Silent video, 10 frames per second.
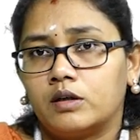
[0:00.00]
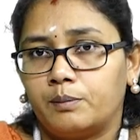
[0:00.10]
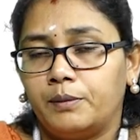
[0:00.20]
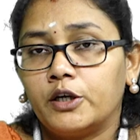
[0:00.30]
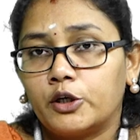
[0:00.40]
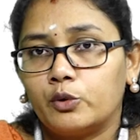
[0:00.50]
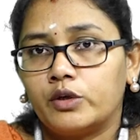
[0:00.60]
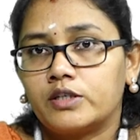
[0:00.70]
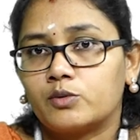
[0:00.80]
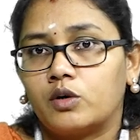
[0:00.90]
be
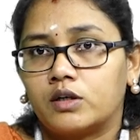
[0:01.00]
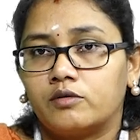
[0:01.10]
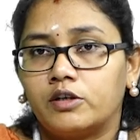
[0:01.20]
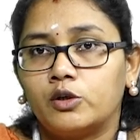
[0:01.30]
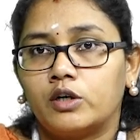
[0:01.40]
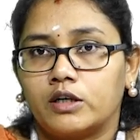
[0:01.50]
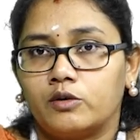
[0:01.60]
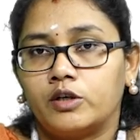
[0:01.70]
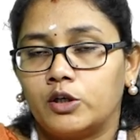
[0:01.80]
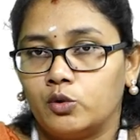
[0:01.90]
curious whatever you are
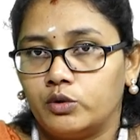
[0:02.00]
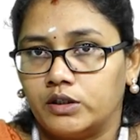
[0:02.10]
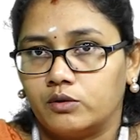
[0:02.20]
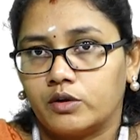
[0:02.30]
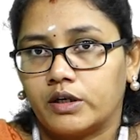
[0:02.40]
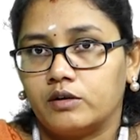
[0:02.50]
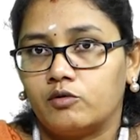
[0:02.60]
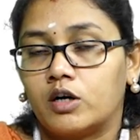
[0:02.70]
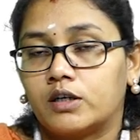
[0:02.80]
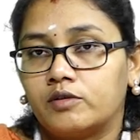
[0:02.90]
doing. Okay,
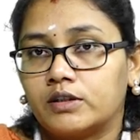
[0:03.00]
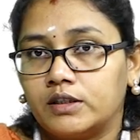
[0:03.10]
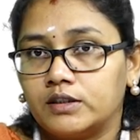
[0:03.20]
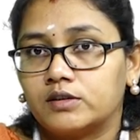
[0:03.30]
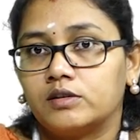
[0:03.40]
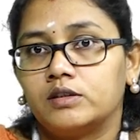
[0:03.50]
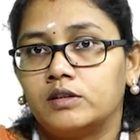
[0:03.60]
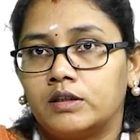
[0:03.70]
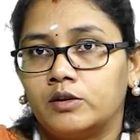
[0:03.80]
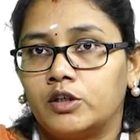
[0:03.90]
whatever things
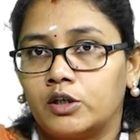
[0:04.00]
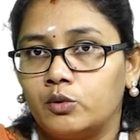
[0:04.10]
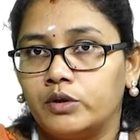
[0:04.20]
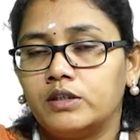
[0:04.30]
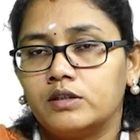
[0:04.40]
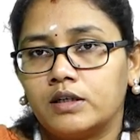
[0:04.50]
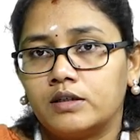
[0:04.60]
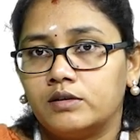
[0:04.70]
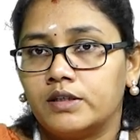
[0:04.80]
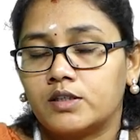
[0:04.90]
that you are doing, that
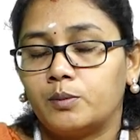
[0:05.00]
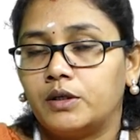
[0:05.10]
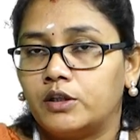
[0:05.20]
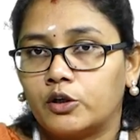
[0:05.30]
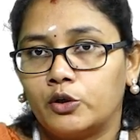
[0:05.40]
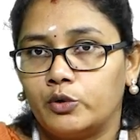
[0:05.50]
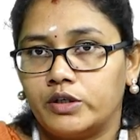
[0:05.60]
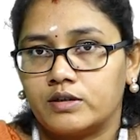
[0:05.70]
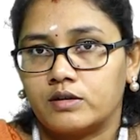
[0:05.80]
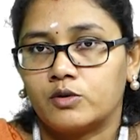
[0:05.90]
just be the
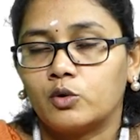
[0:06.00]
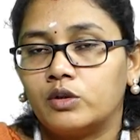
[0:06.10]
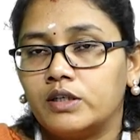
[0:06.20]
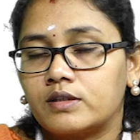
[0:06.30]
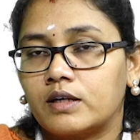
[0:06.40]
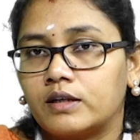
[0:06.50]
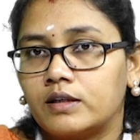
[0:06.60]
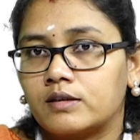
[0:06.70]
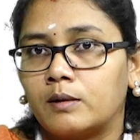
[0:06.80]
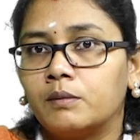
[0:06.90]
curious. So these are
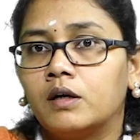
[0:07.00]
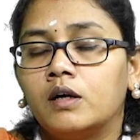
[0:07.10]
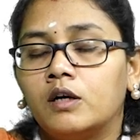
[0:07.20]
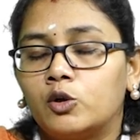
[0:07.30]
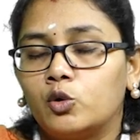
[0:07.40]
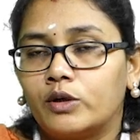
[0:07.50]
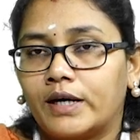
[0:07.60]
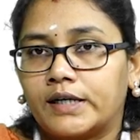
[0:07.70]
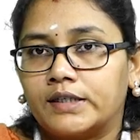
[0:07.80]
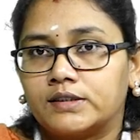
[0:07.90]
the some two
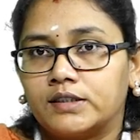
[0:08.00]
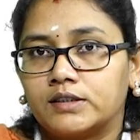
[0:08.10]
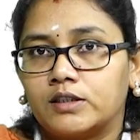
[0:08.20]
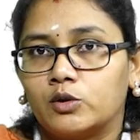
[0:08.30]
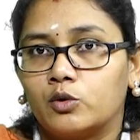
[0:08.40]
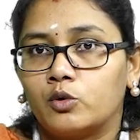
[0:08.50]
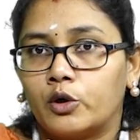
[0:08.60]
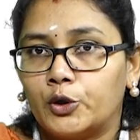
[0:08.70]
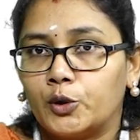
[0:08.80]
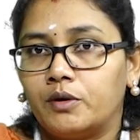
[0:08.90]
characteristics that
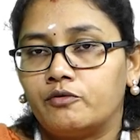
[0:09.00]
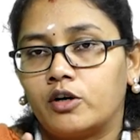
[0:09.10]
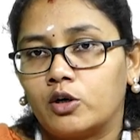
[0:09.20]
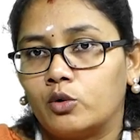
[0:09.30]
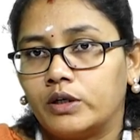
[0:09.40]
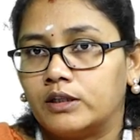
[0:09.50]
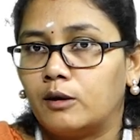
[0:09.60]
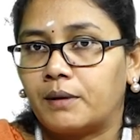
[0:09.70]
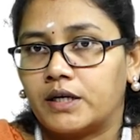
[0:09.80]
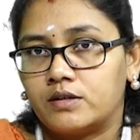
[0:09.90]
going to be follow in the
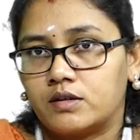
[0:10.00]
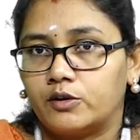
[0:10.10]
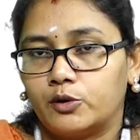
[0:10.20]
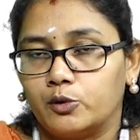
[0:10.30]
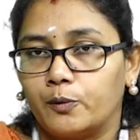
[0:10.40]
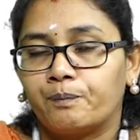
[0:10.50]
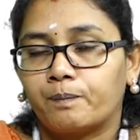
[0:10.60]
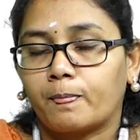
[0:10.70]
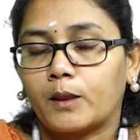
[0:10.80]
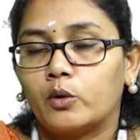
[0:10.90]
mindset too.
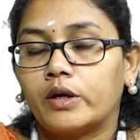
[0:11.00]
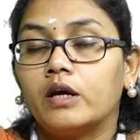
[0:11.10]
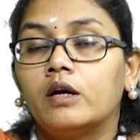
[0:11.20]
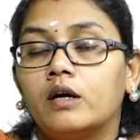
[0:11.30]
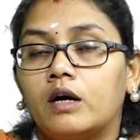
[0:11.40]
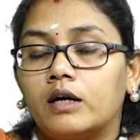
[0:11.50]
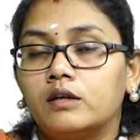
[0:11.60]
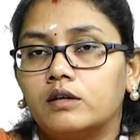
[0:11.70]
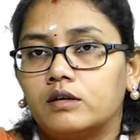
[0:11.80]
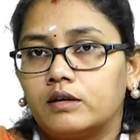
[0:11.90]
Okay,
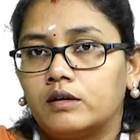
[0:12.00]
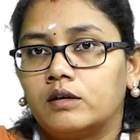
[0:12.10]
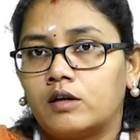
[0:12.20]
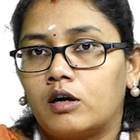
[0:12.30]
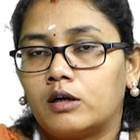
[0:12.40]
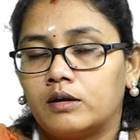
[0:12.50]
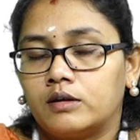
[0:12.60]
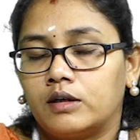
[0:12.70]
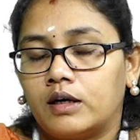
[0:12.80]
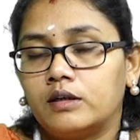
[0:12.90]
and
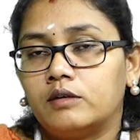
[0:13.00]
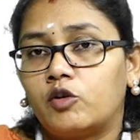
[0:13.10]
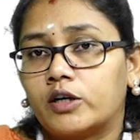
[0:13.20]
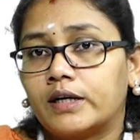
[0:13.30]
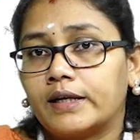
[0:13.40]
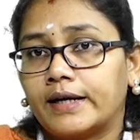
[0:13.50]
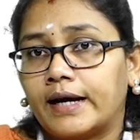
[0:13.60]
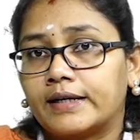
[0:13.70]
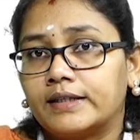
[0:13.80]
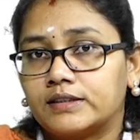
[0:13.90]
and what are the
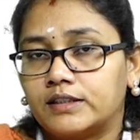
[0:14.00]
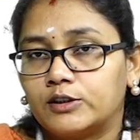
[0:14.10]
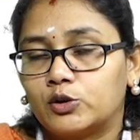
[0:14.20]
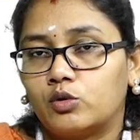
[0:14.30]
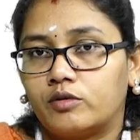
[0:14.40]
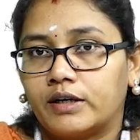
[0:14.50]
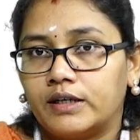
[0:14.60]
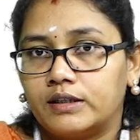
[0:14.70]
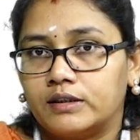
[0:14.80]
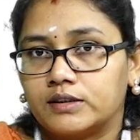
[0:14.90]
characteristics to
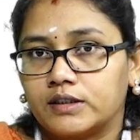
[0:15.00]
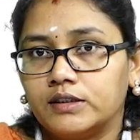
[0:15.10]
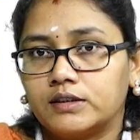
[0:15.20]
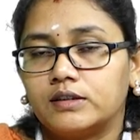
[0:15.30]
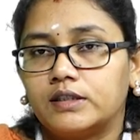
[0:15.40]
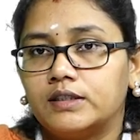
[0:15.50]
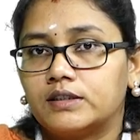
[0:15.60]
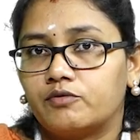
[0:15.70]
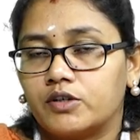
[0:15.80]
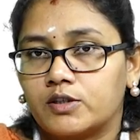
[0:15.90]
avoid? In the sense, that
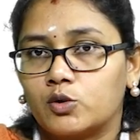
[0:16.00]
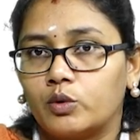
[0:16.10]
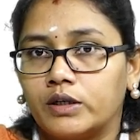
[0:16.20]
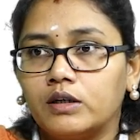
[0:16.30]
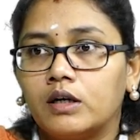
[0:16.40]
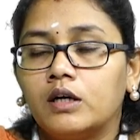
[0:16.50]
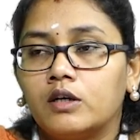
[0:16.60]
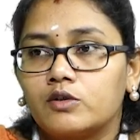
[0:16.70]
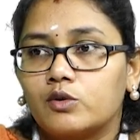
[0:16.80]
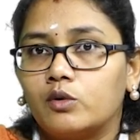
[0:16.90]
is the first one.
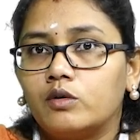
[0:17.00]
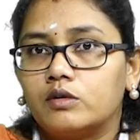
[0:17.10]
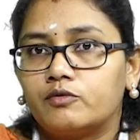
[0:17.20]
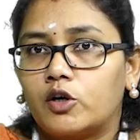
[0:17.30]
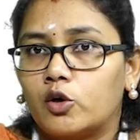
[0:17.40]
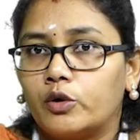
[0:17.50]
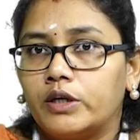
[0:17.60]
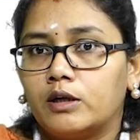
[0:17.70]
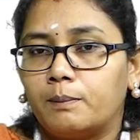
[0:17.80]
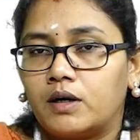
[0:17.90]
So
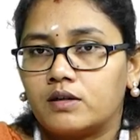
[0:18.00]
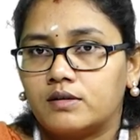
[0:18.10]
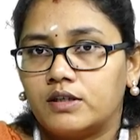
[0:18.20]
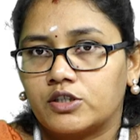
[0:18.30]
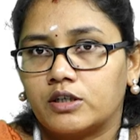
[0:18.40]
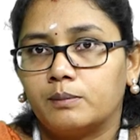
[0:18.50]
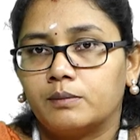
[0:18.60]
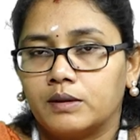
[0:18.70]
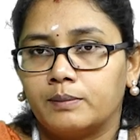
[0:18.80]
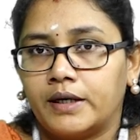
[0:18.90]
following a boss decision
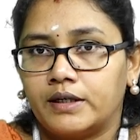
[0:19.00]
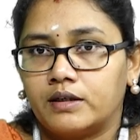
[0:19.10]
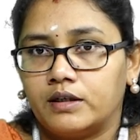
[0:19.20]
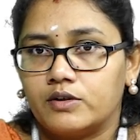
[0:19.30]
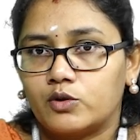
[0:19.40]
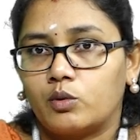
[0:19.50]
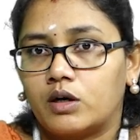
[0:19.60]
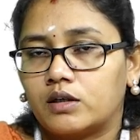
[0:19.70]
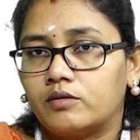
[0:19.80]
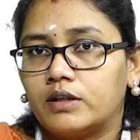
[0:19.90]
blindly, so
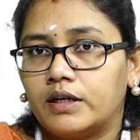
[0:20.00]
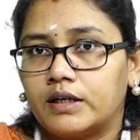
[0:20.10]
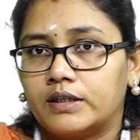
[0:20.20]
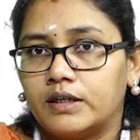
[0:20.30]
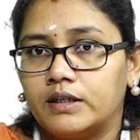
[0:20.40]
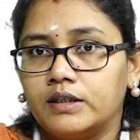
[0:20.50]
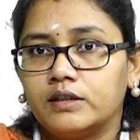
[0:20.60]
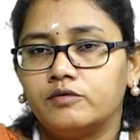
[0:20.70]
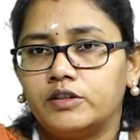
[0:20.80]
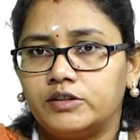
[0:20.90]
whatever they are
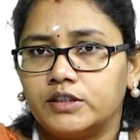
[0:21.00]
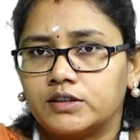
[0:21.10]
telling, we